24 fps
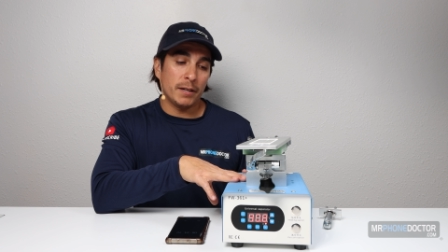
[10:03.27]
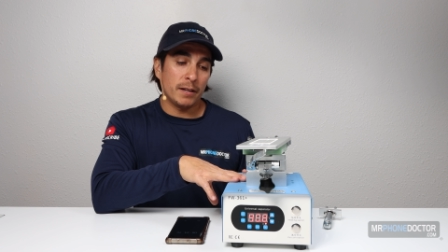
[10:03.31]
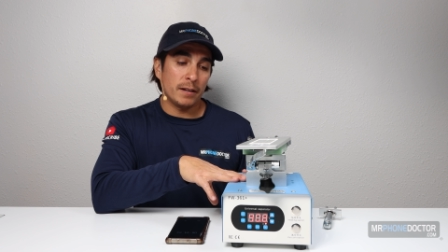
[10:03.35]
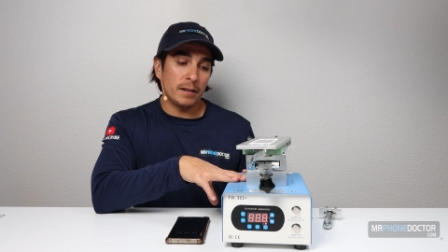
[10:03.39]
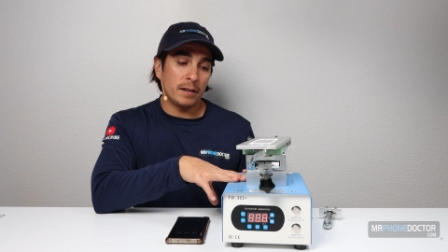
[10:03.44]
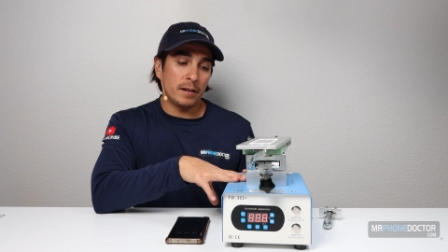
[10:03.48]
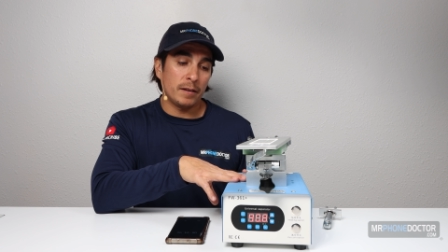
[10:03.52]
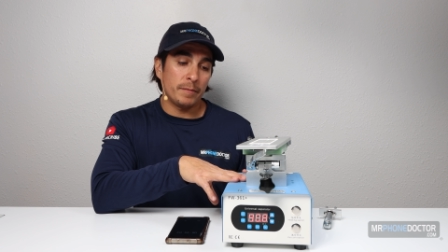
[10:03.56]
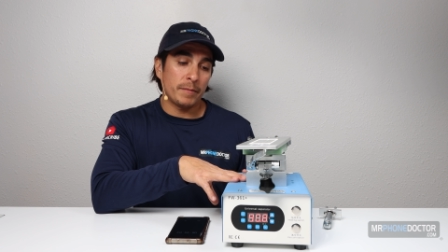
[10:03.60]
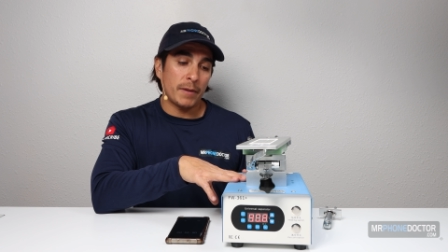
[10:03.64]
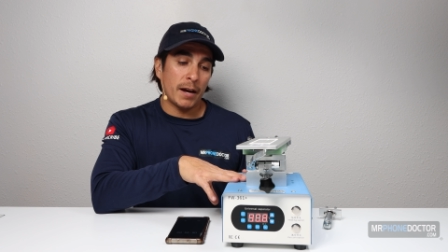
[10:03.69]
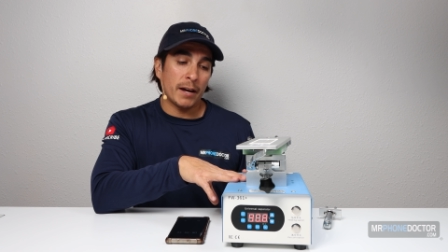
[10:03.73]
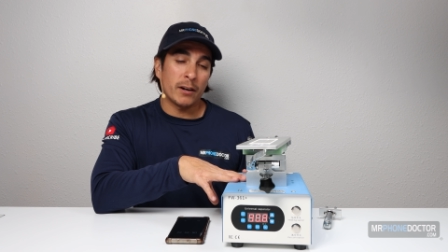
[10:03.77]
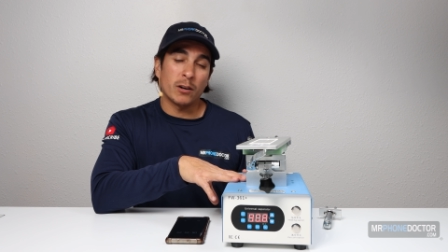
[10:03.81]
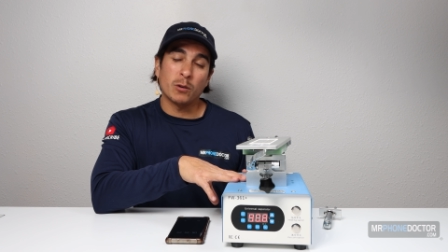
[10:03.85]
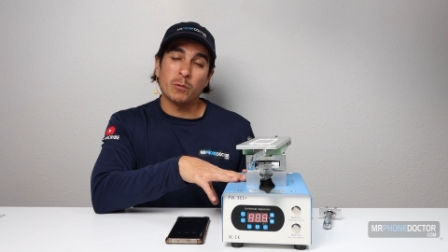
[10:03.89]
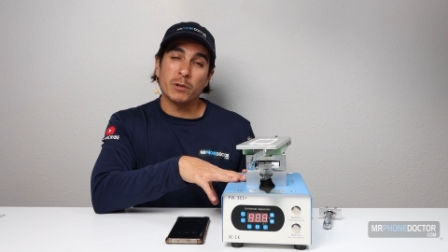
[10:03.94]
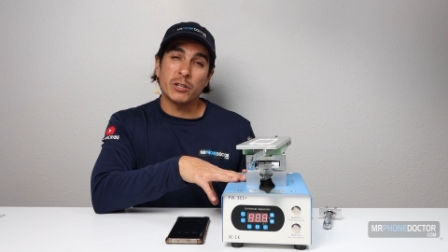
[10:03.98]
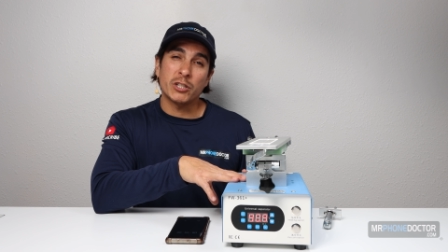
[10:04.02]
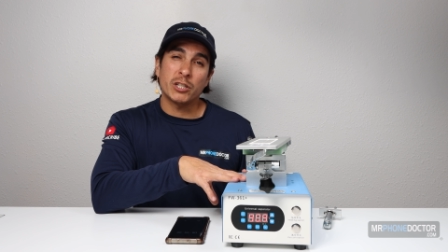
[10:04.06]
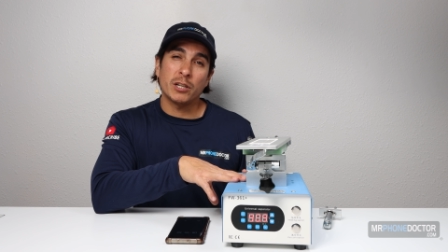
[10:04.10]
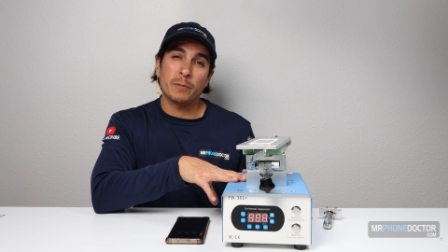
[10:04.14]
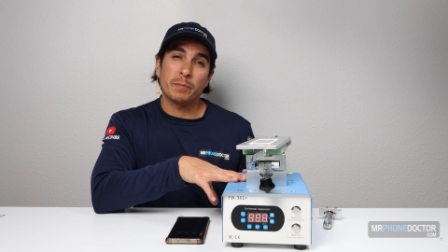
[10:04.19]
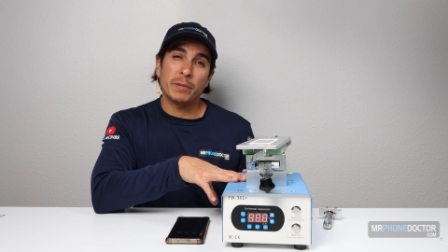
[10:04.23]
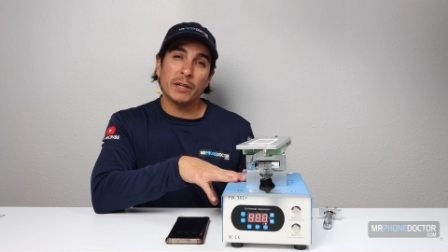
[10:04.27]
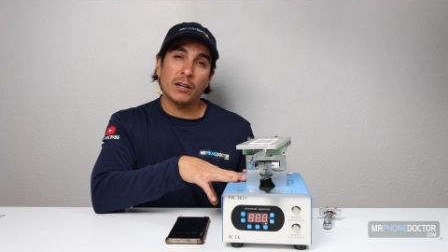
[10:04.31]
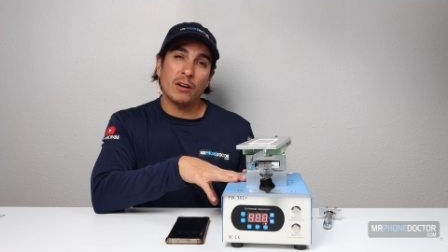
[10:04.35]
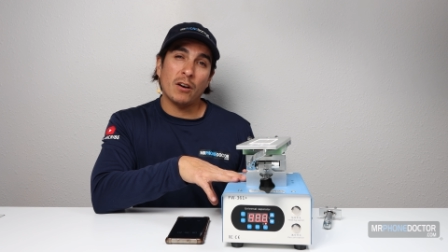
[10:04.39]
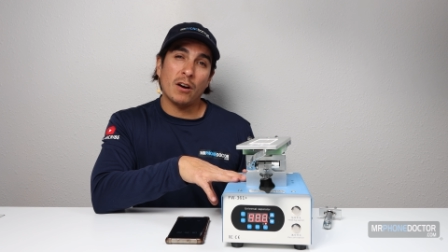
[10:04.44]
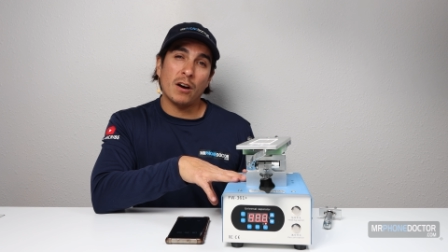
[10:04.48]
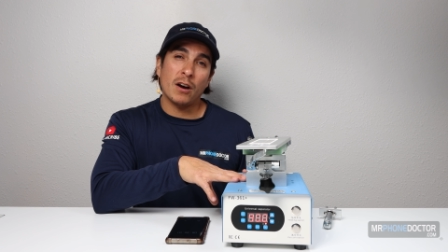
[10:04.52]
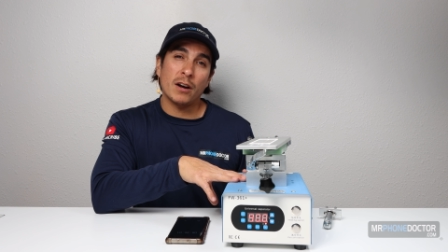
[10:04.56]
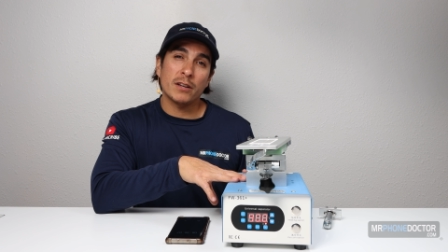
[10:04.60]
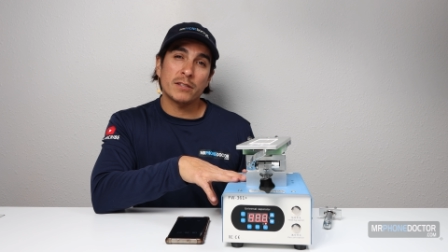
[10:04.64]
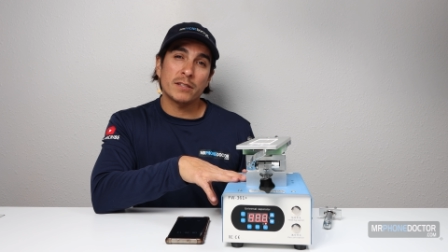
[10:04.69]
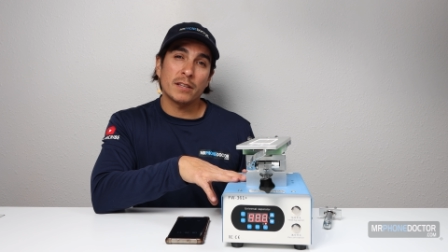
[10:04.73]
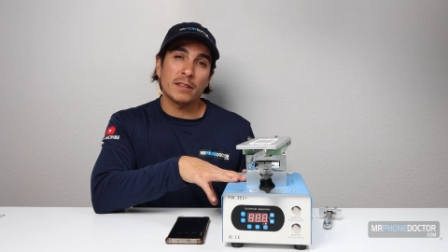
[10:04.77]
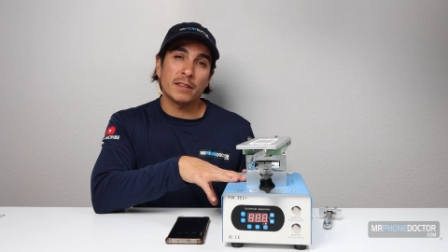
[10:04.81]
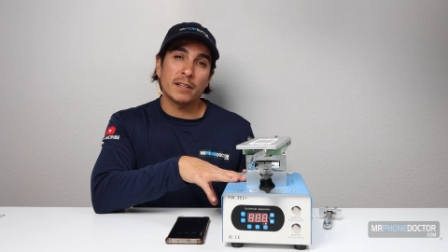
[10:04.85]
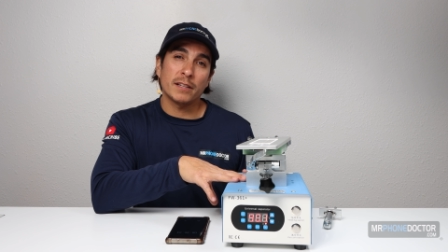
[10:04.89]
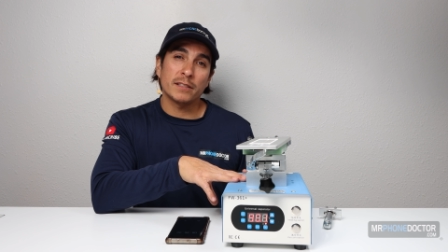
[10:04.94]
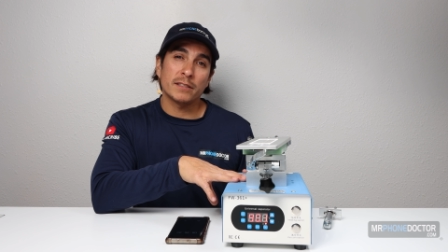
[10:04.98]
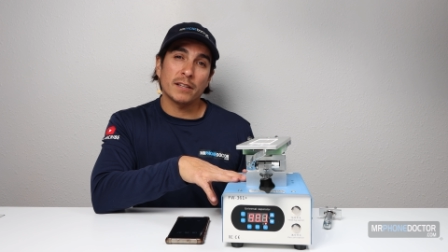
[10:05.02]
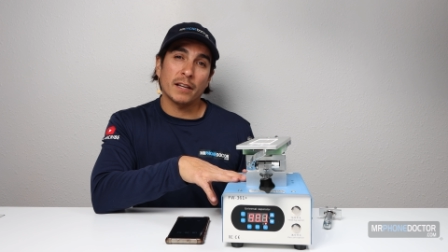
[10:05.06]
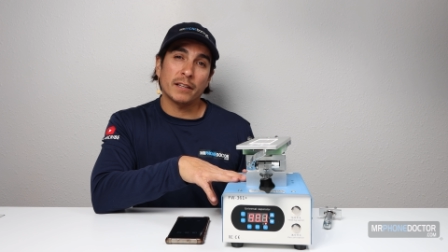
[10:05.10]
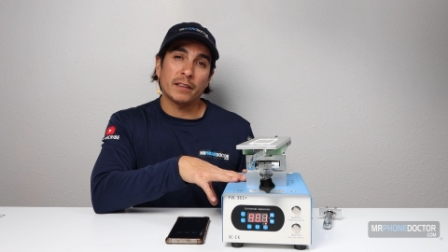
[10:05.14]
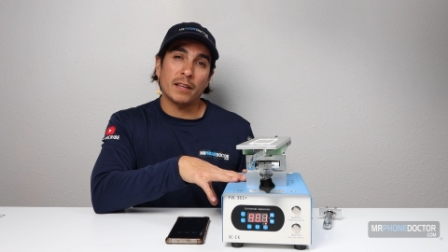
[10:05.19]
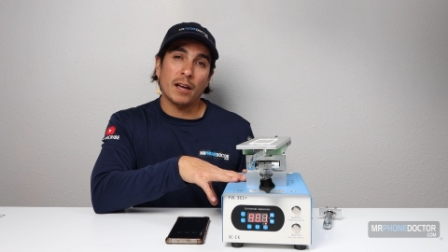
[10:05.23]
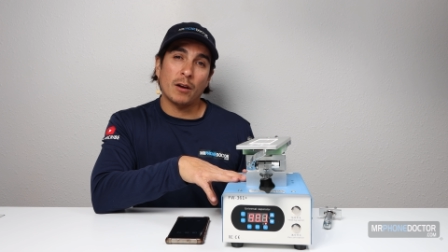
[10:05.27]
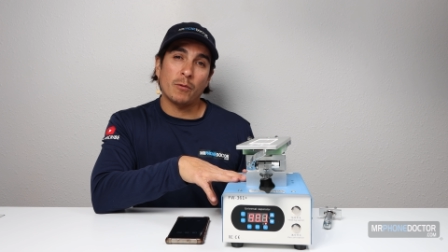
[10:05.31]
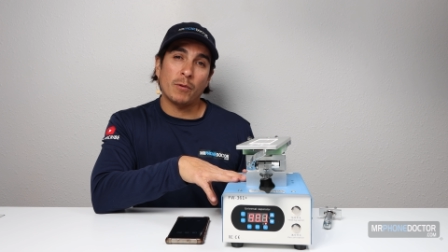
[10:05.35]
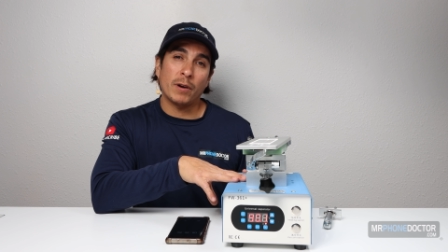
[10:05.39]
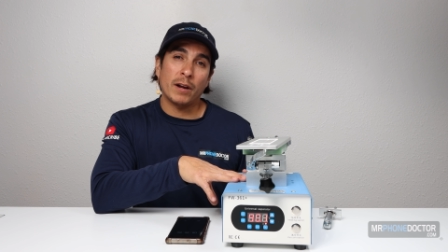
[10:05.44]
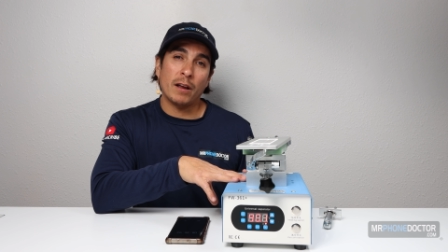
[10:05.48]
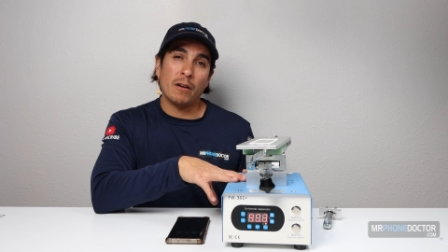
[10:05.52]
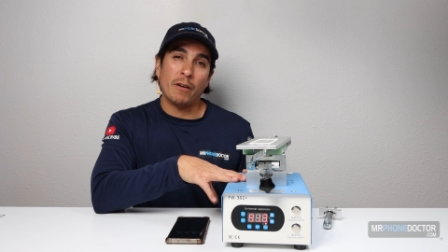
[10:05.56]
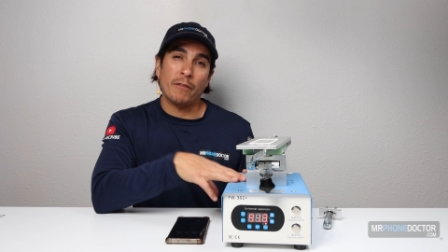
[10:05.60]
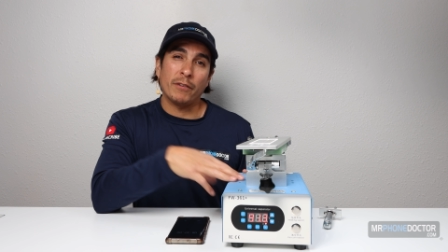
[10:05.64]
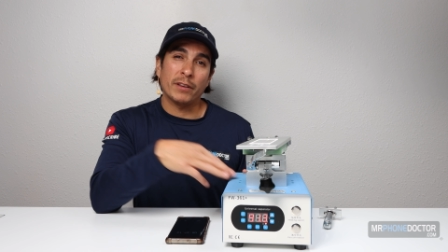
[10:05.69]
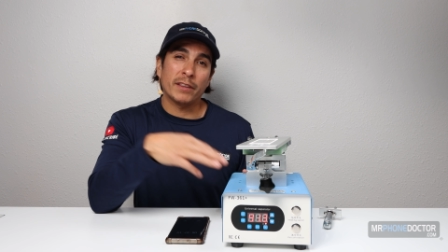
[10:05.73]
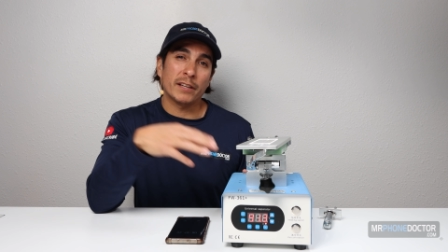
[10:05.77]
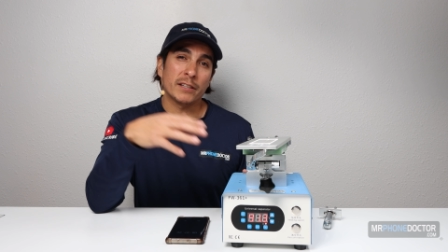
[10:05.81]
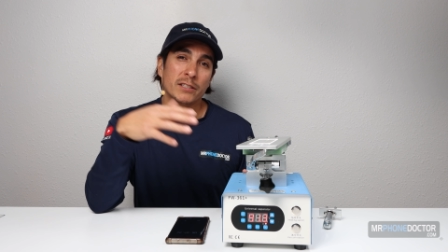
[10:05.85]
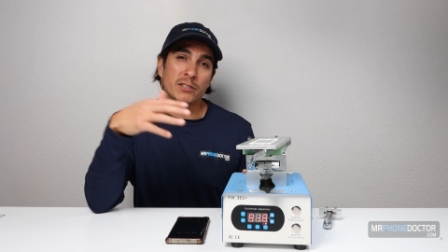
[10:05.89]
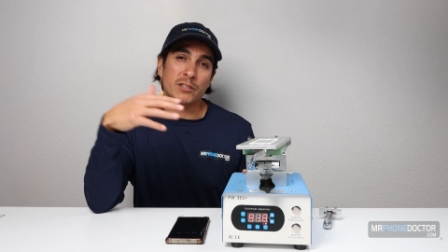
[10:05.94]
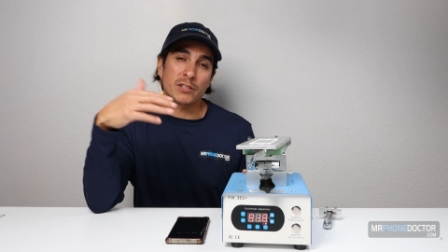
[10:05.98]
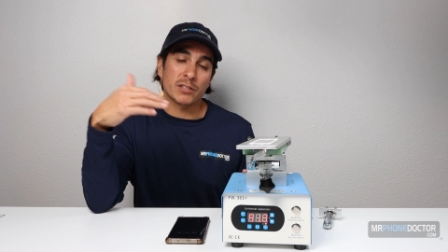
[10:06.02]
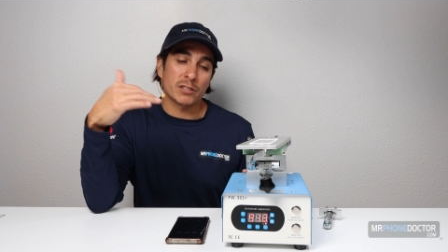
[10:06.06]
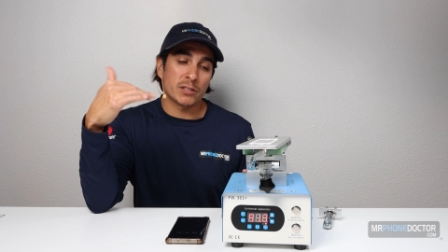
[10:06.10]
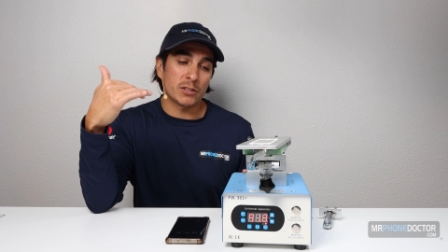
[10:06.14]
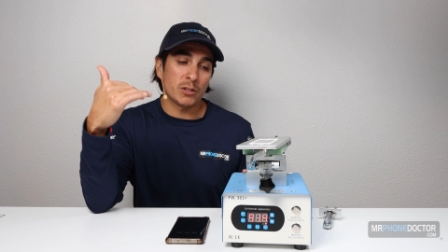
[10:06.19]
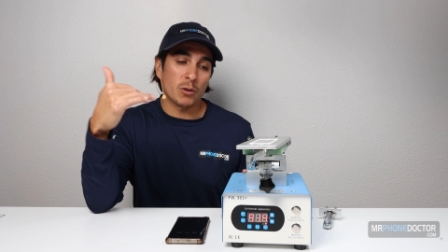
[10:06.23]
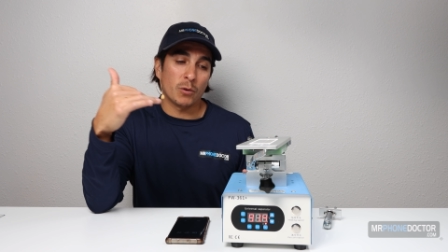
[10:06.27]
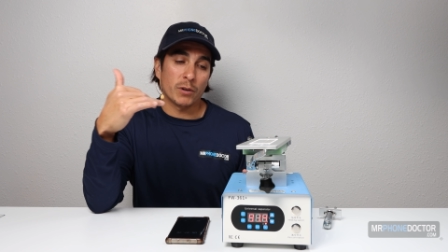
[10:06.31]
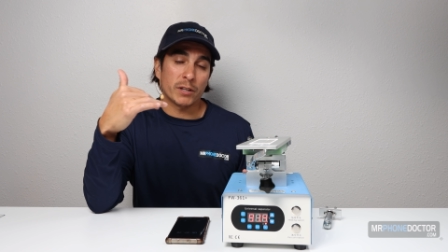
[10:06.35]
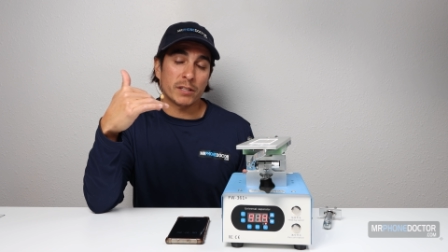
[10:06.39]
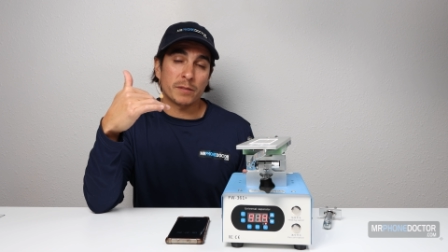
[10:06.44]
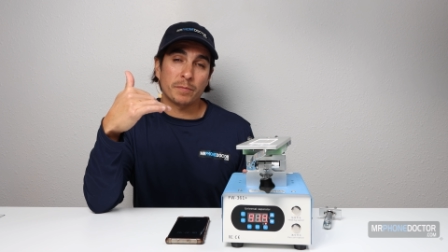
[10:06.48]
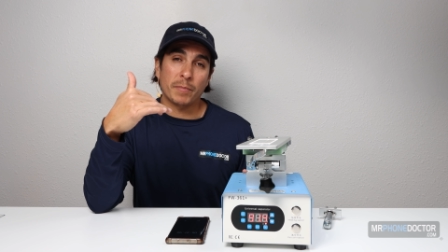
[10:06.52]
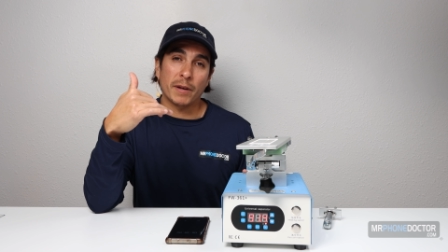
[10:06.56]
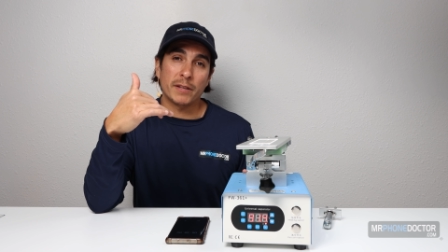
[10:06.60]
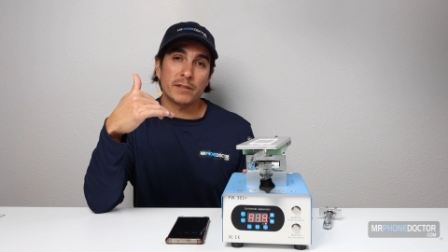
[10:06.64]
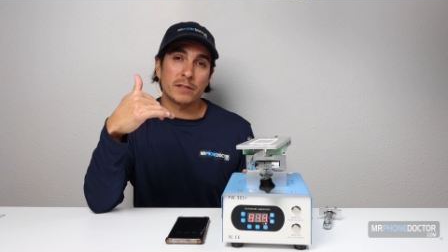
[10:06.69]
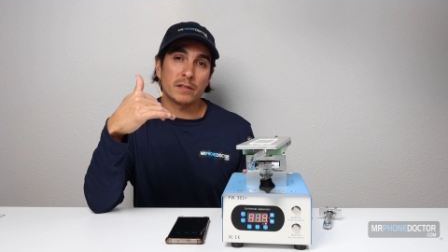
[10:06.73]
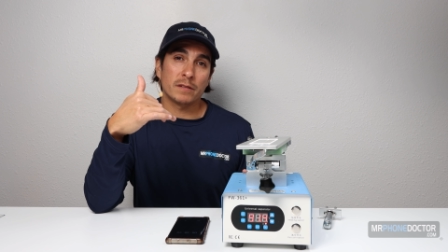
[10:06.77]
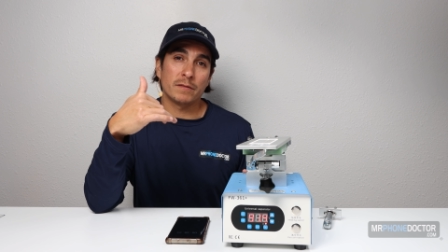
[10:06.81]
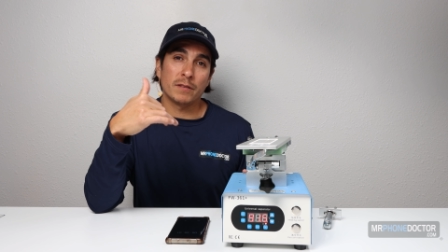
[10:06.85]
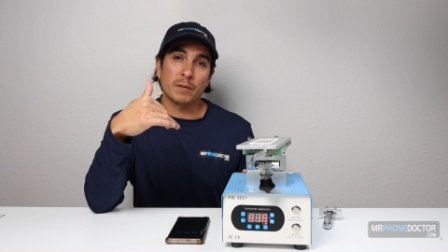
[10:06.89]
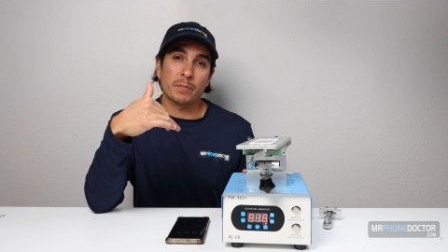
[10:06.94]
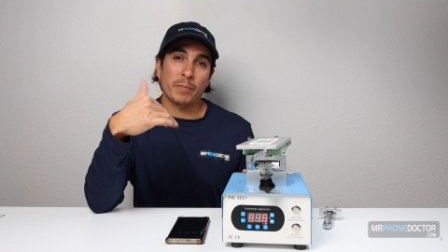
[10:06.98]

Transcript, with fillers: but um, I know with shipping costs and things like that right now, everything's just so expensive.